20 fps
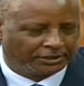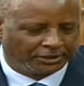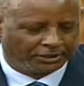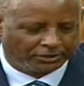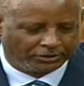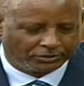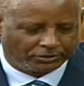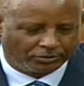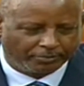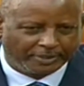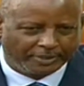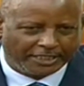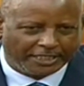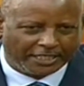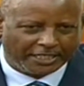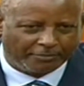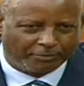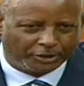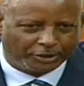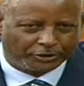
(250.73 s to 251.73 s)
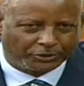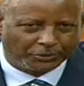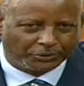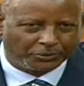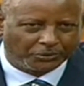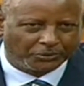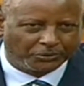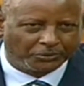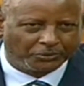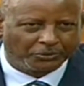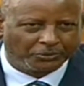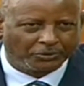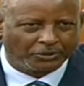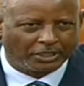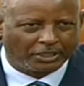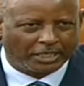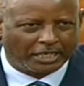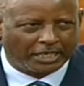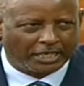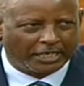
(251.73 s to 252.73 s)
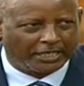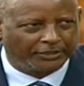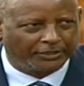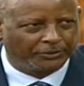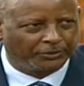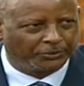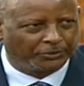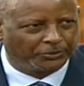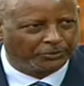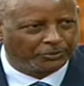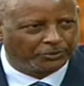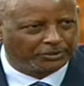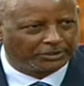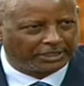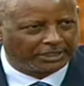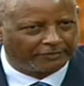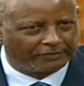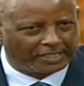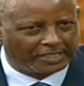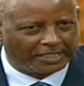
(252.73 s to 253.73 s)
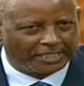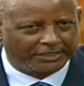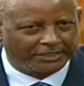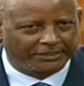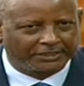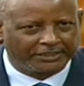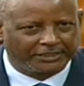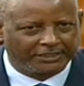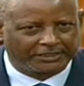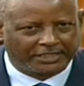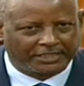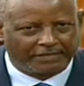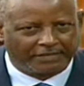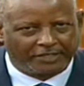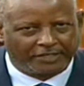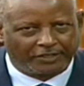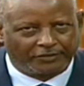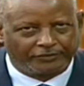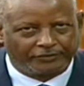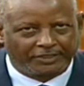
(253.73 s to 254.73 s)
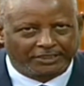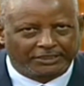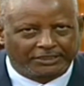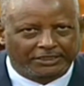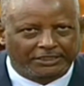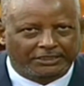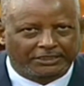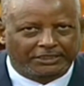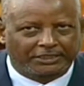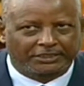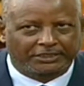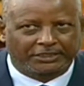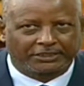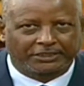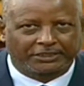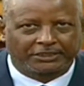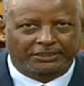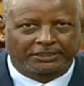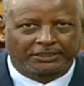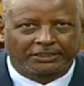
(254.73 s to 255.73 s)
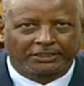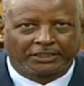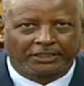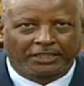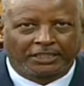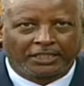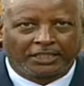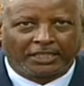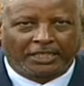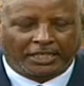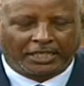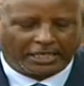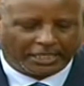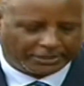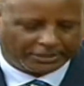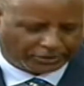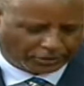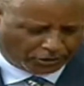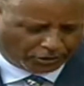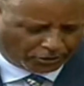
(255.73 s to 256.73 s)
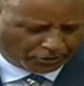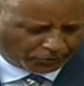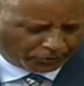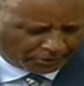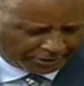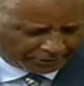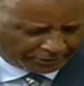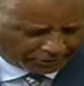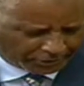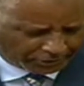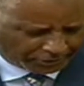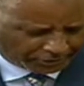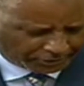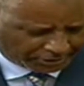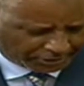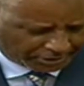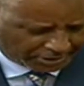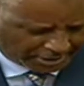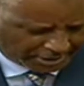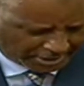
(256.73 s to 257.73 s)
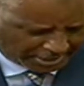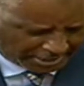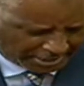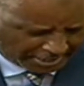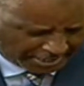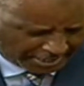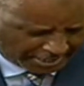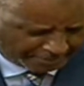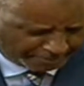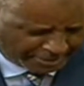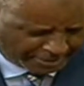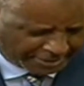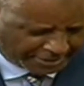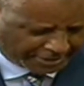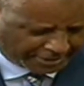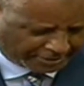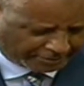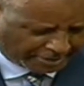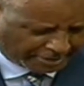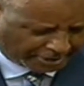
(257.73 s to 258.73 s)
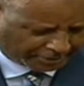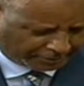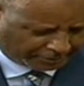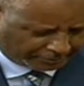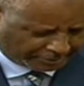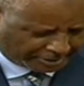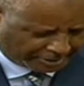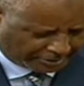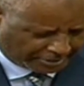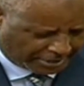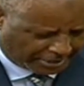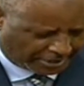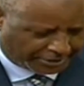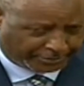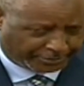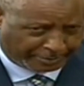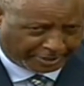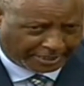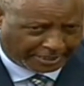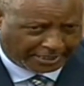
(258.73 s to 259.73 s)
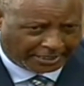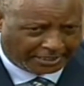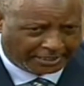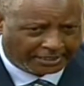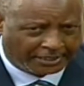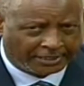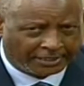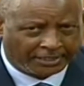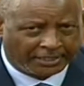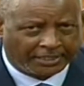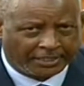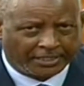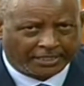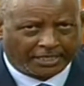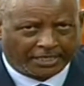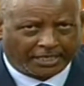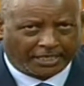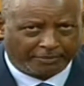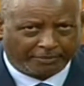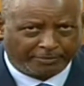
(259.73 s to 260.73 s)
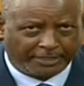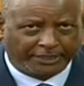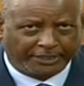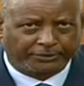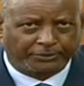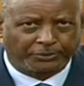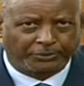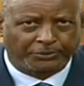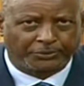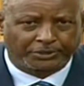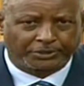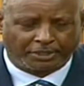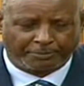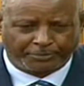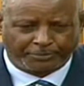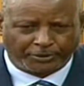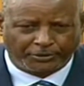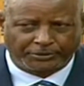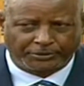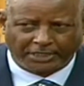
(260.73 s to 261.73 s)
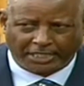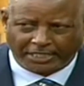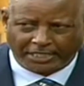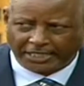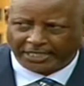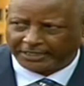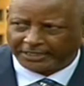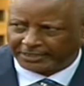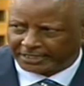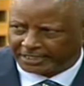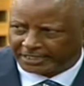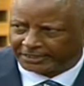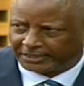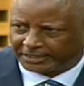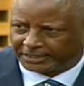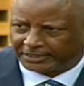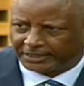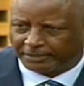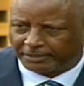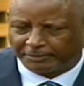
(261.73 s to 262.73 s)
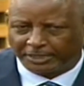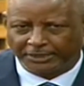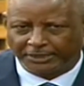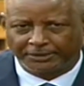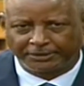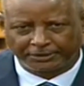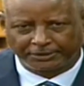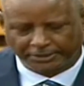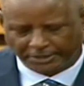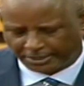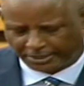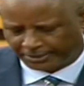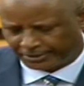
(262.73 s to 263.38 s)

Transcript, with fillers: to be able to uh, do good surveillance, discover of these diseases. Uh, so with those uh, many remarks, Mr. Speaker, I beg to support and I thank the chairman. Thank